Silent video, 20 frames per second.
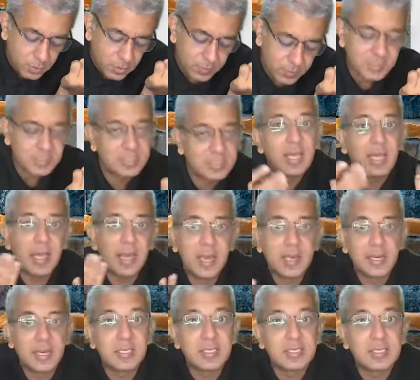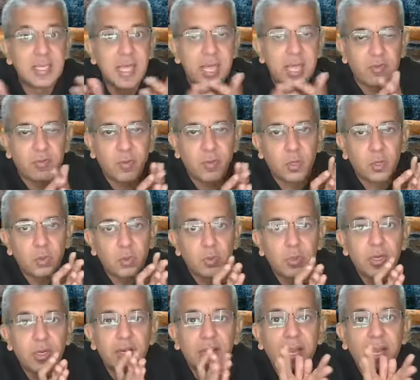is there, and it is there, we all
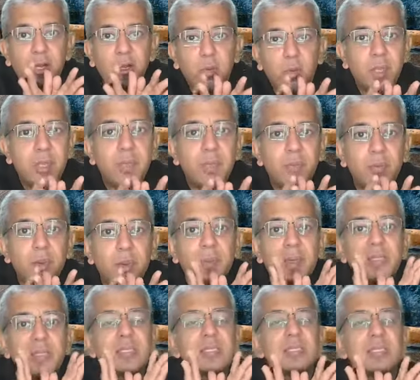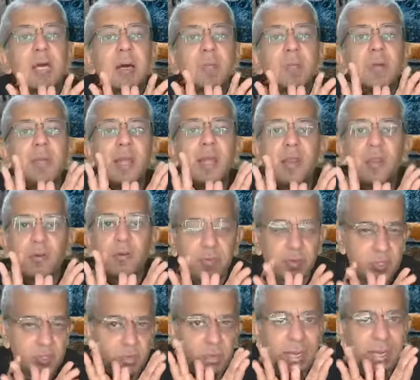know, try to implement some kind of a
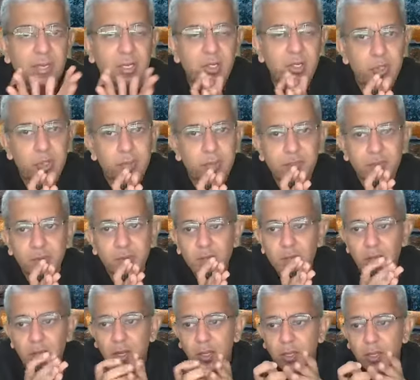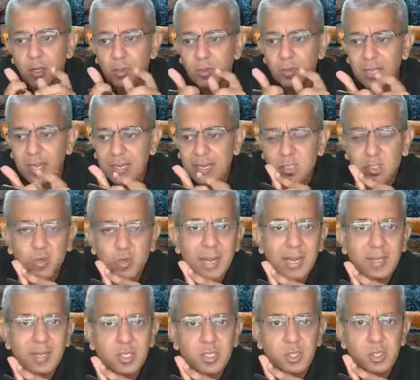strategy. Now, that
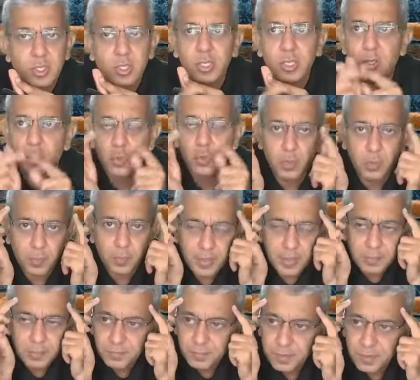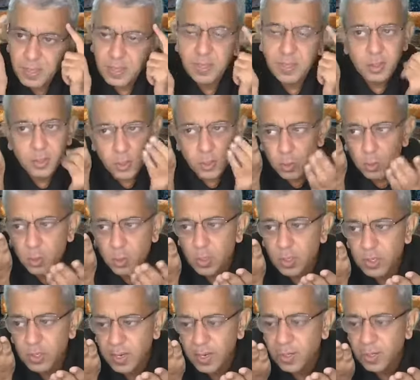strategy could be, you
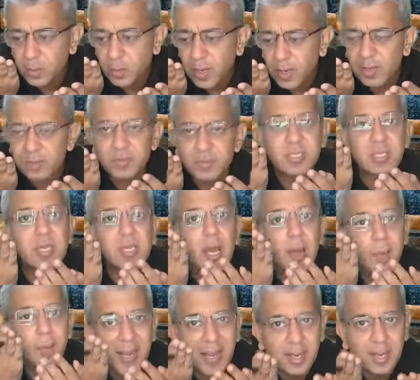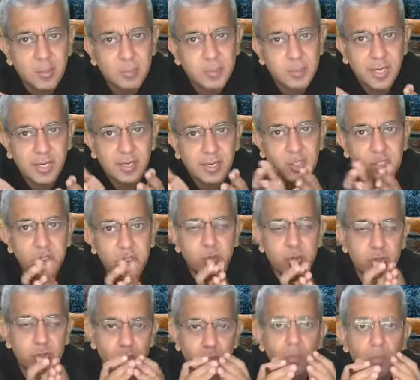could try to have, say, a backup strategy
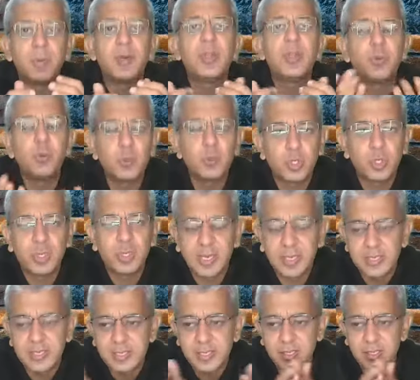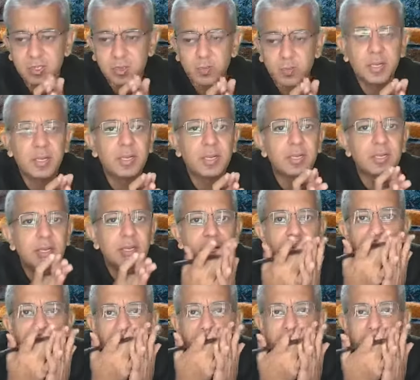also, but usually I say this particular thing
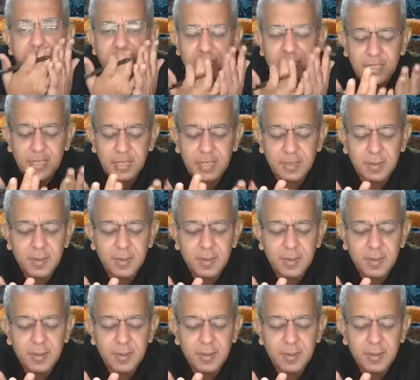in class that